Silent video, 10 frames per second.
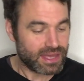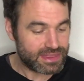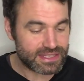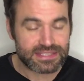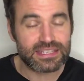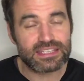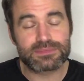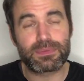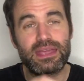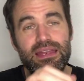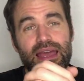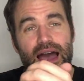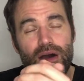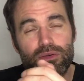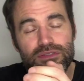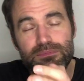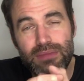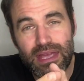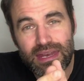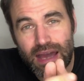This tea is mainly
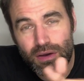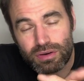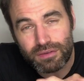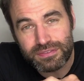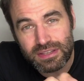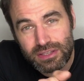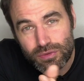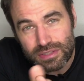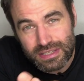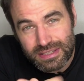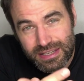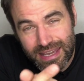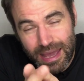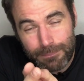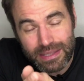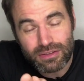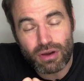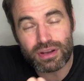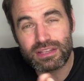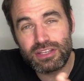made out of the Yutaka
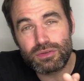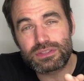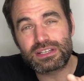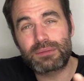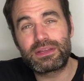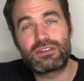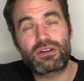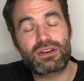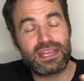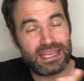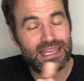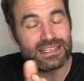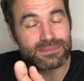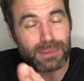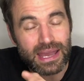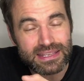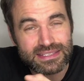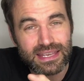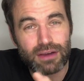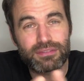Midori. The Yutaka Midori is by
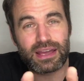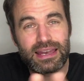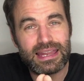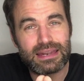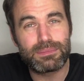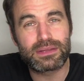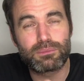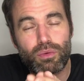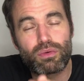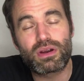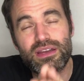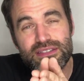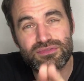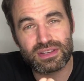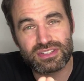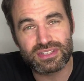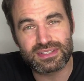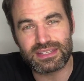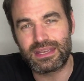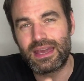itself a little bit more
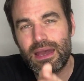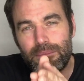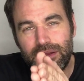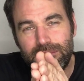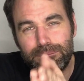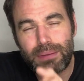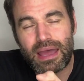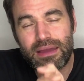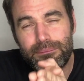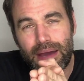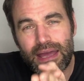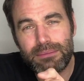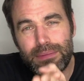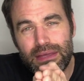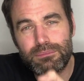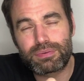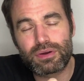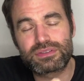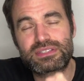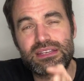astringent tea, but by being
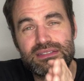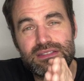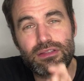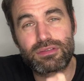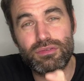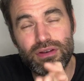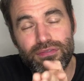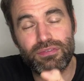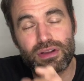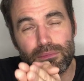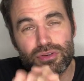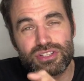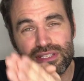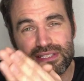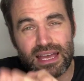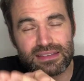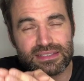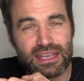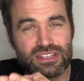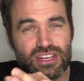processed through the Fukamushi style
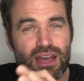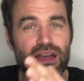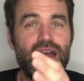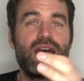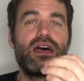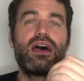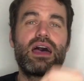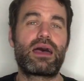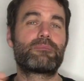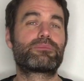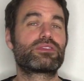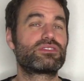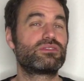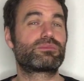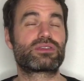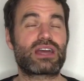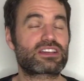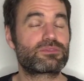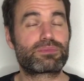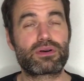Sencha
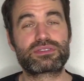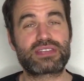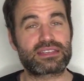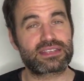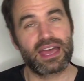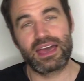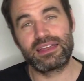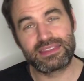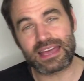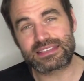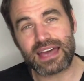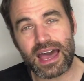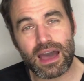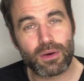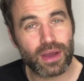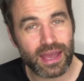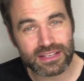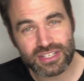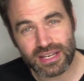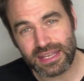production process, that's how
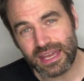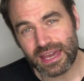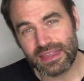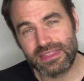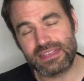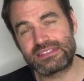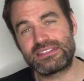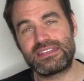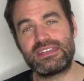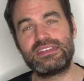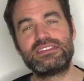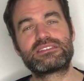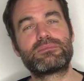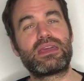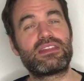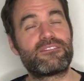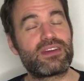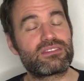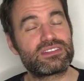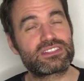actually this tea is made a
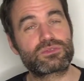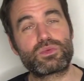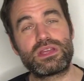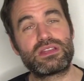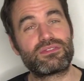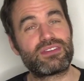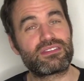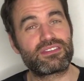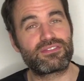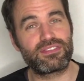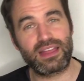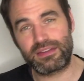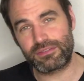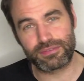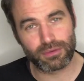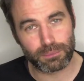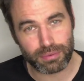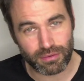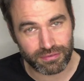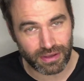very sweet, a very flavorful
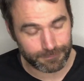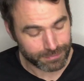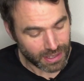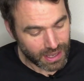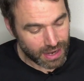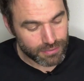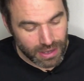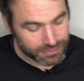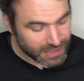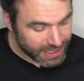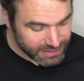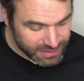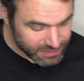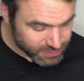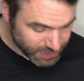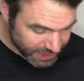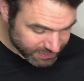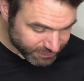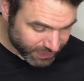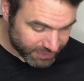profile. Around 90 to
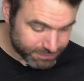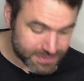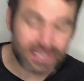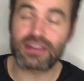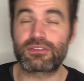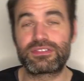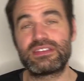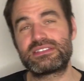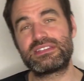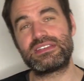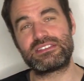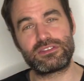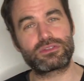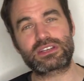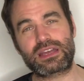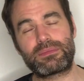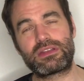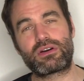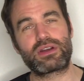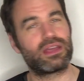95% of this tea is Yutaka
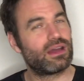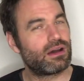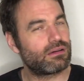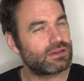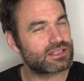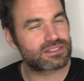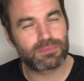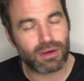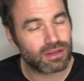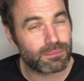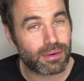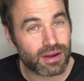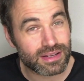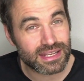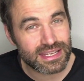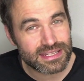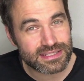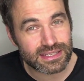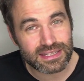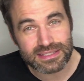Midori. Only a smaller part
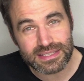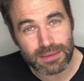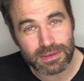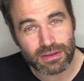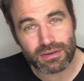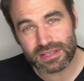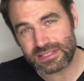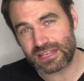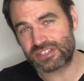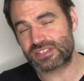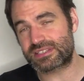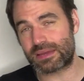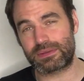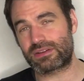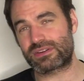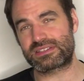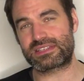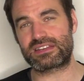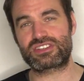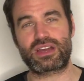is the Samidori
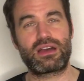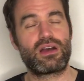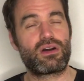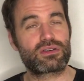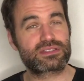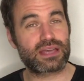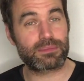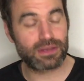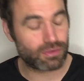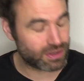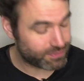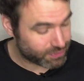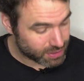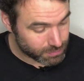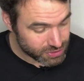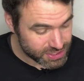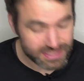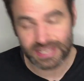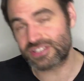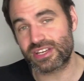Sencha, or Samidori Fukamushi
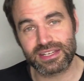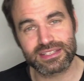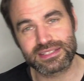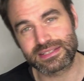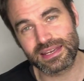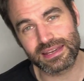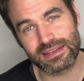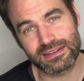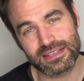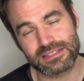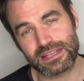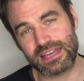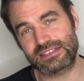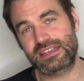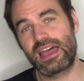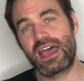Sencha in this case.